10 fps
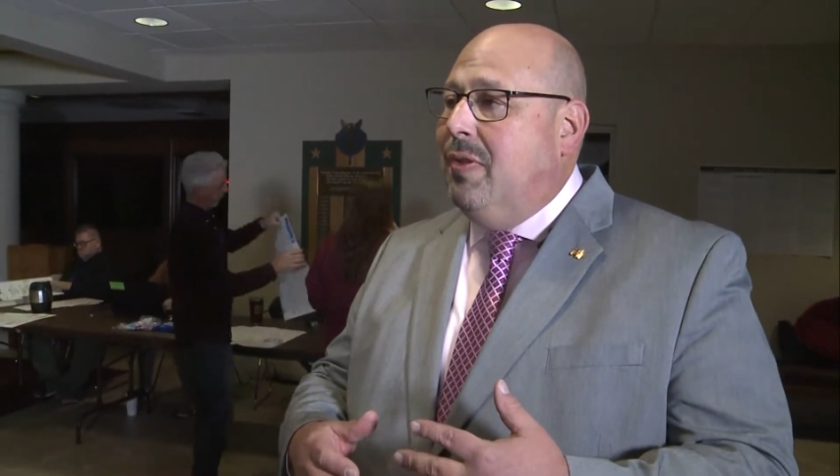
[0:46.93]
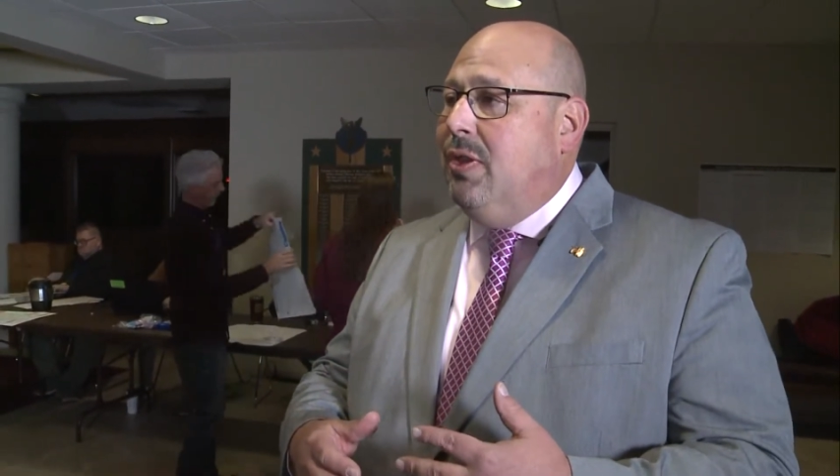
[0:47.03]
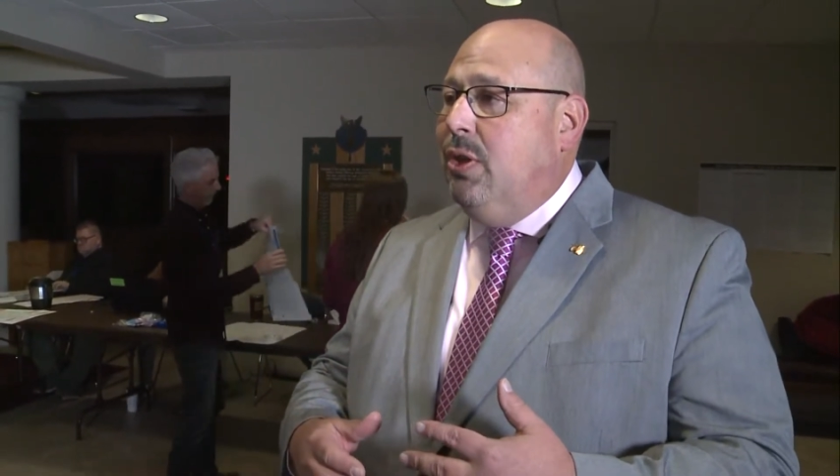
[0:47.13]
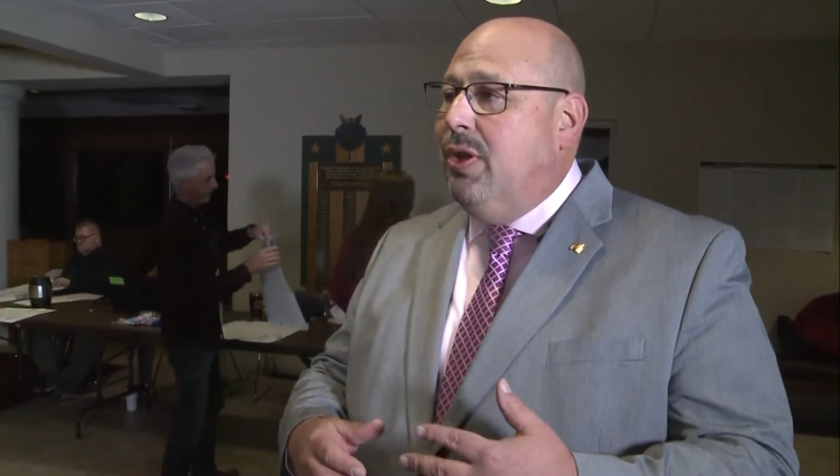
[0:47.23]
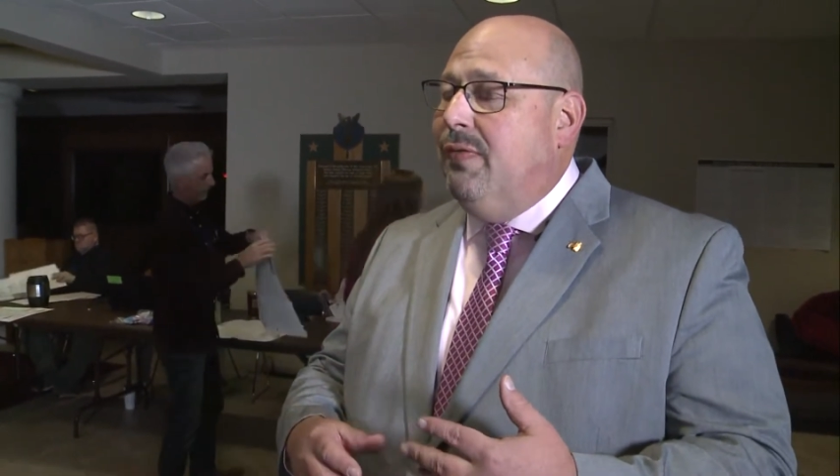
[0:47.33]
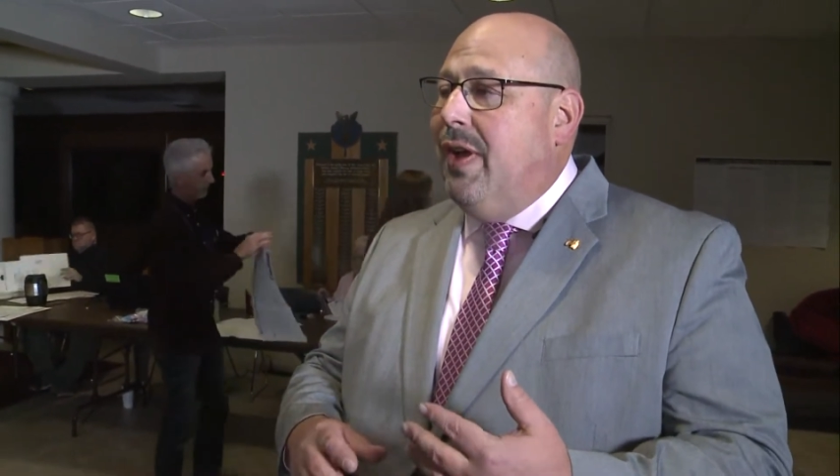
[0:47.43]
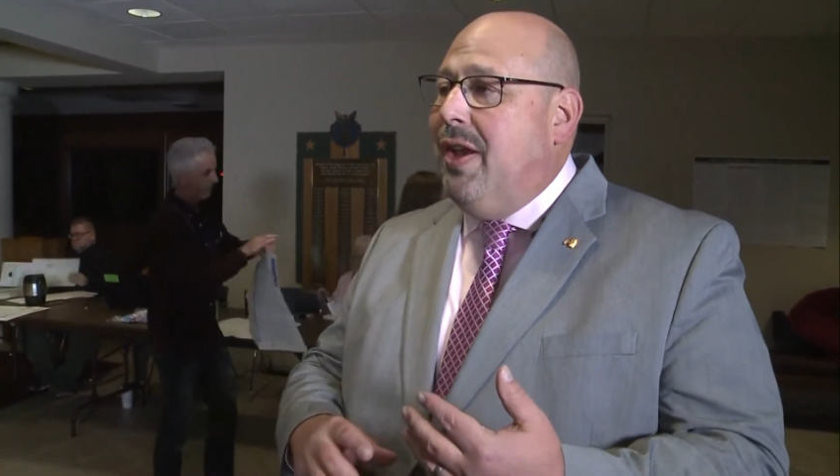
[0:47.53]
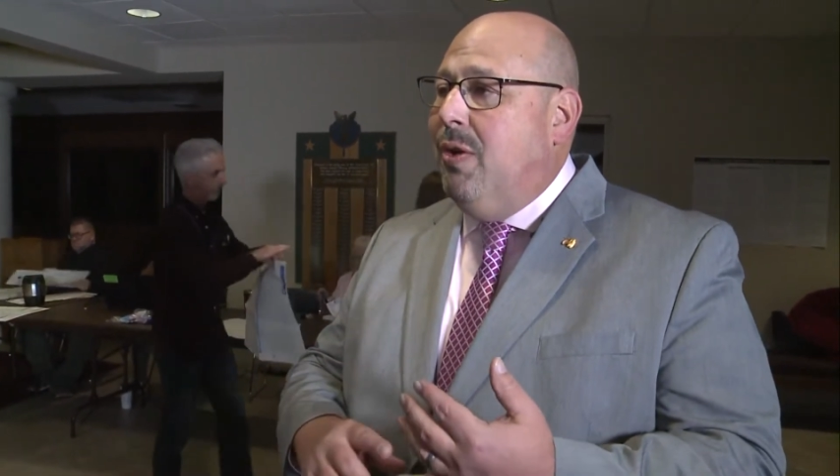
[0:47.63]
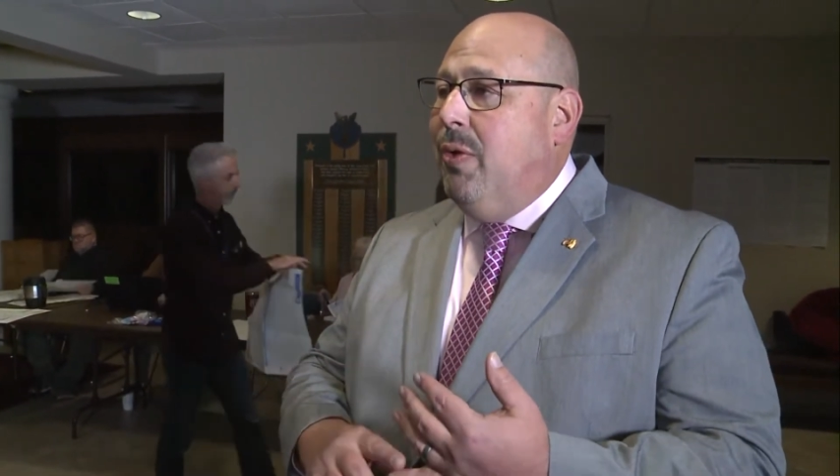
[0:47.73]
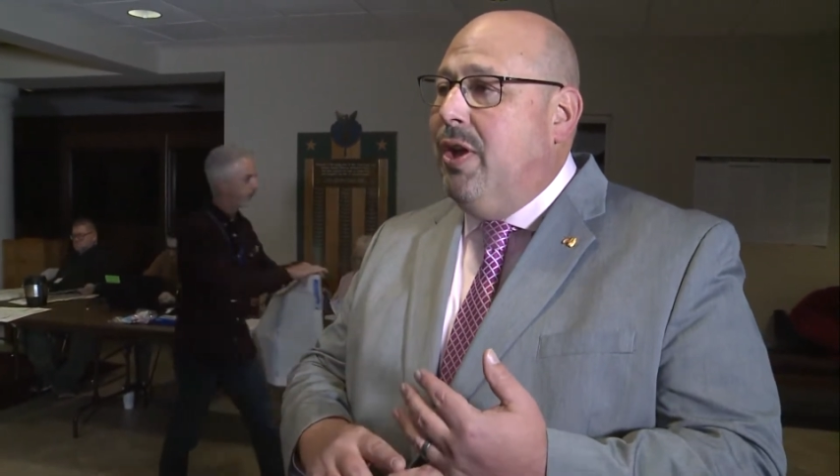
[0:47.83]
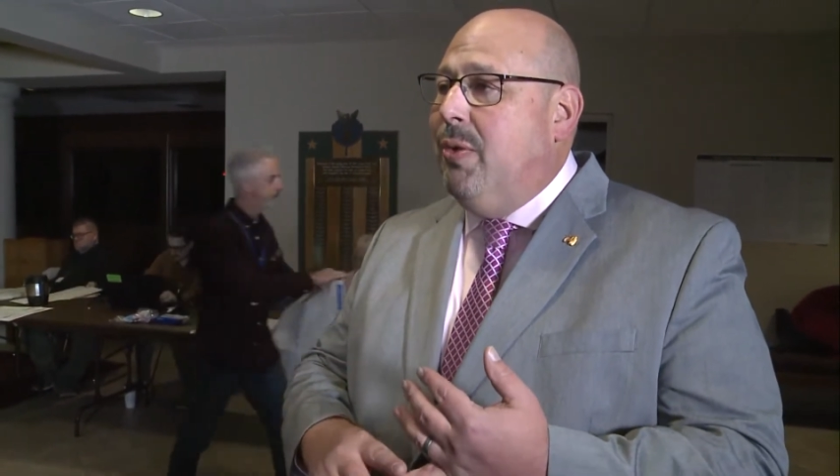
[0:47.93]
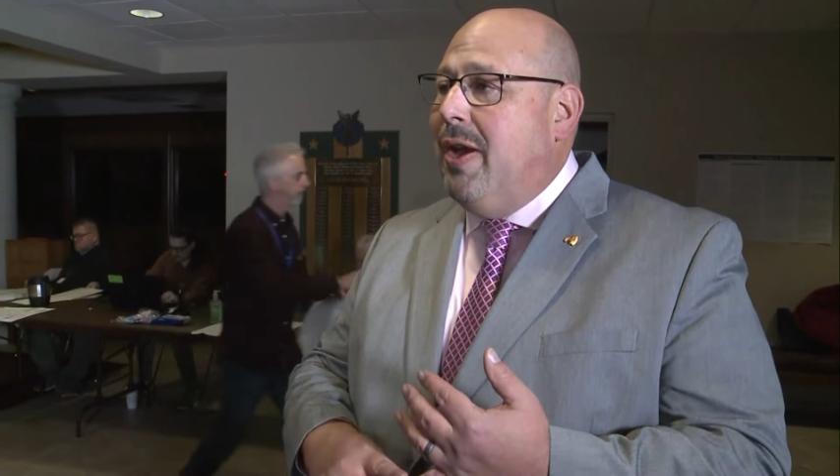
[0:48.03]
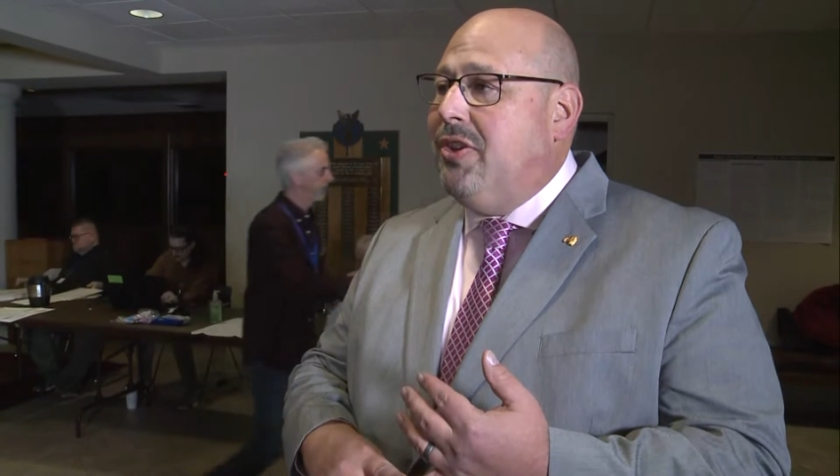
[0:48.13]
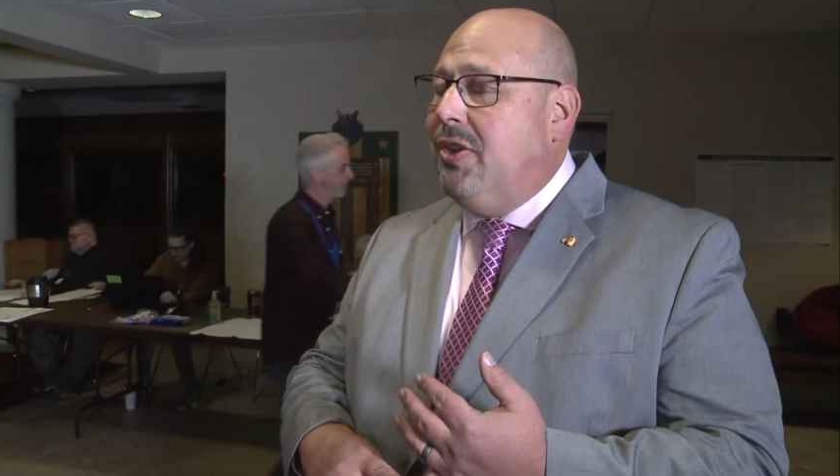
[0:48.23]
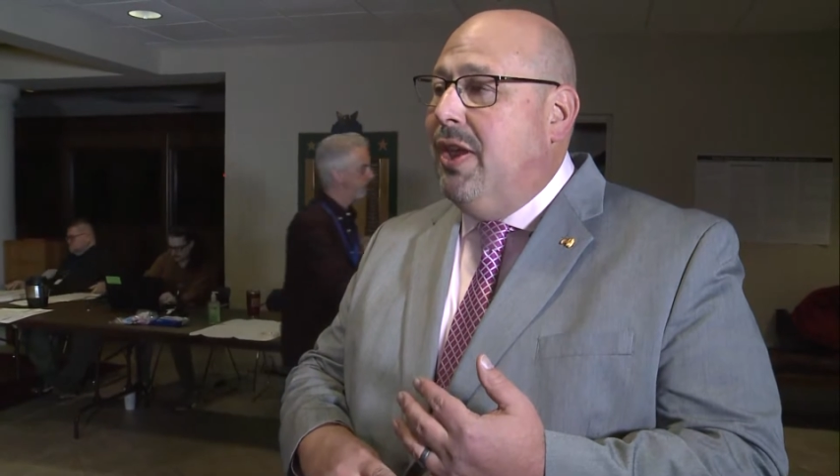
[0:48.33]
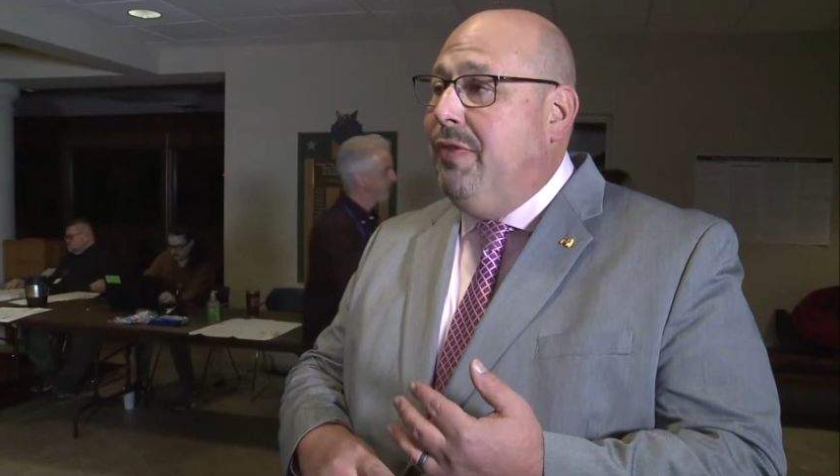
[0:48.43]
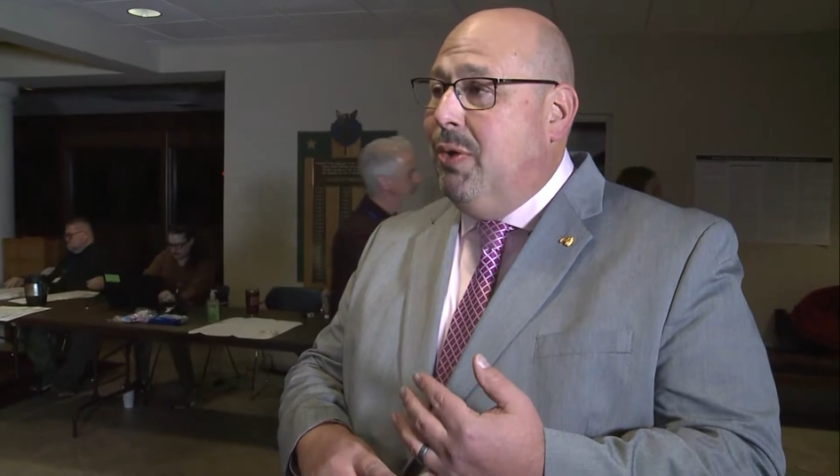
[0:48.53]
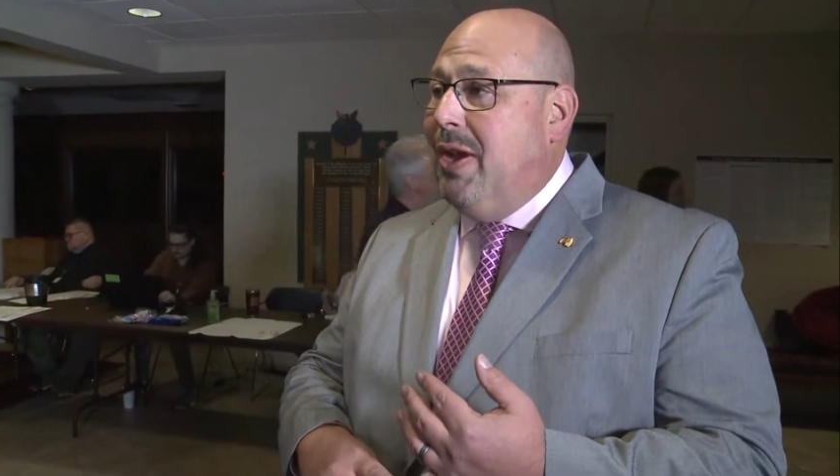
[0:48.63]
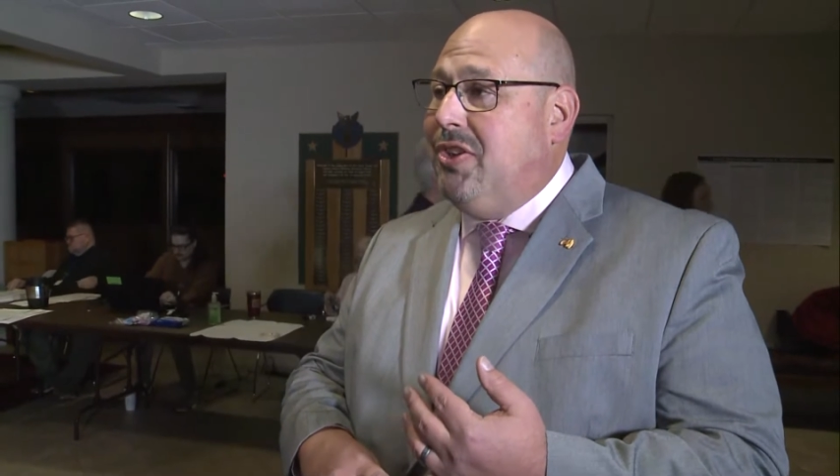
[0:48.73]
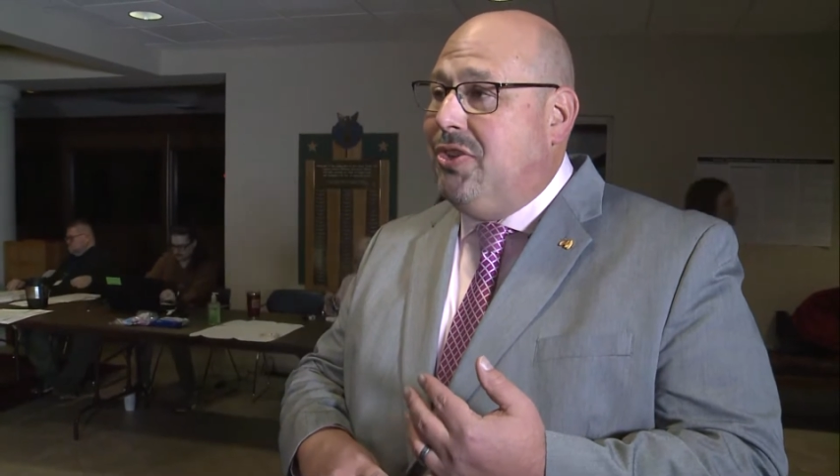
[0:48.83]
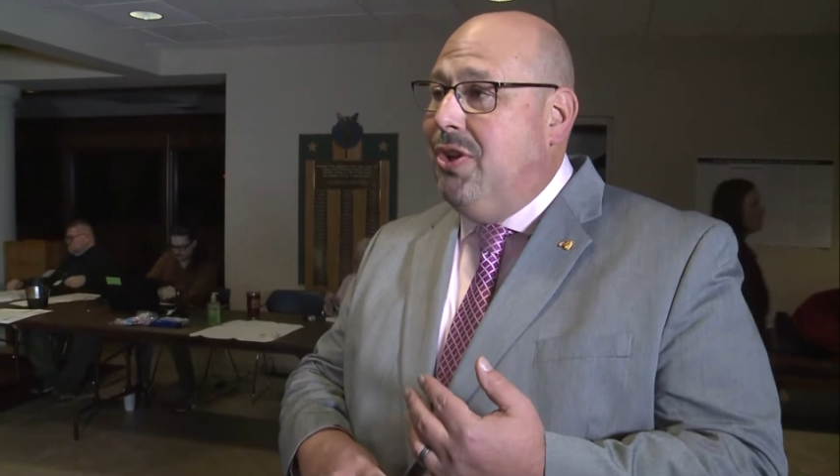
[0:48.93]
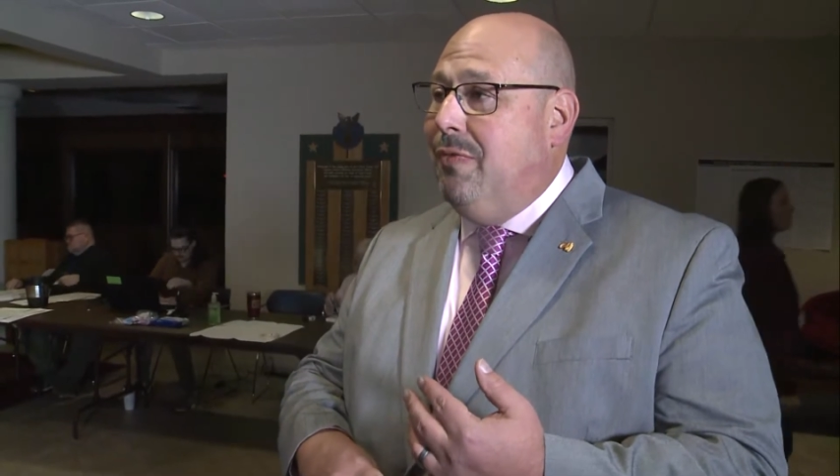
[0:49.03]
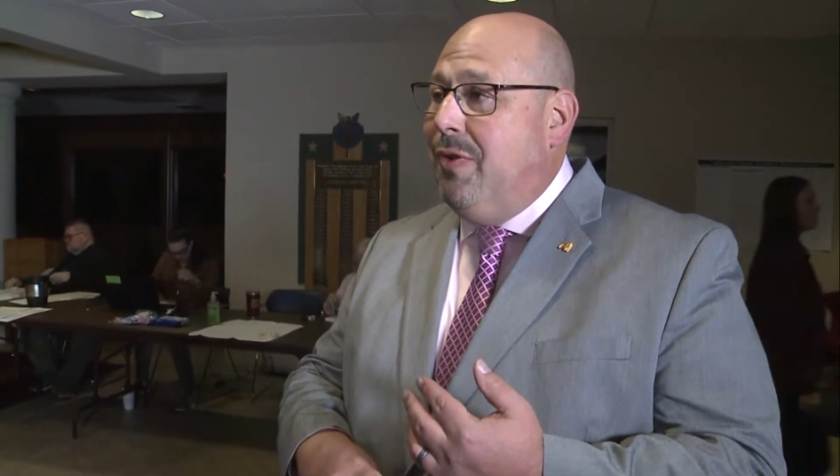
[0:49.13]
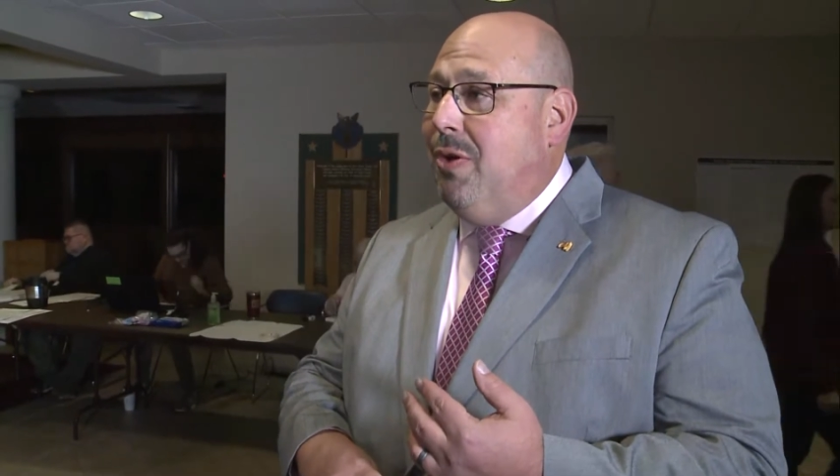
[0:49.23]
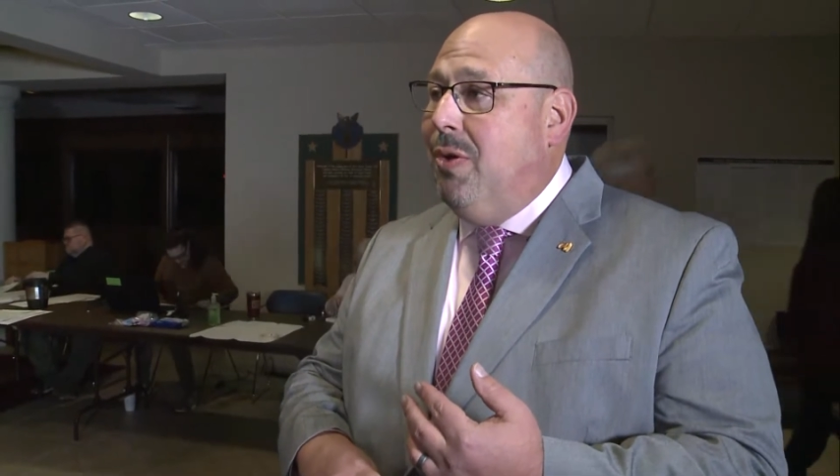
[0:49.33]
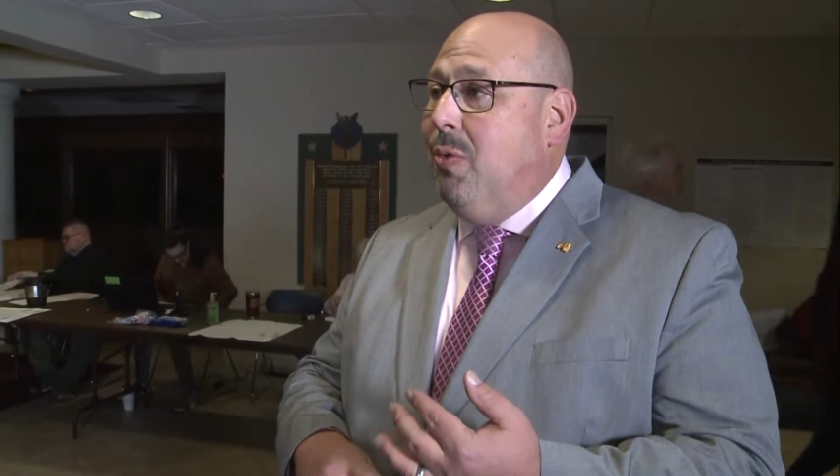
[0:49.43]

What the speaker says: You can find out where if you're registered to vote,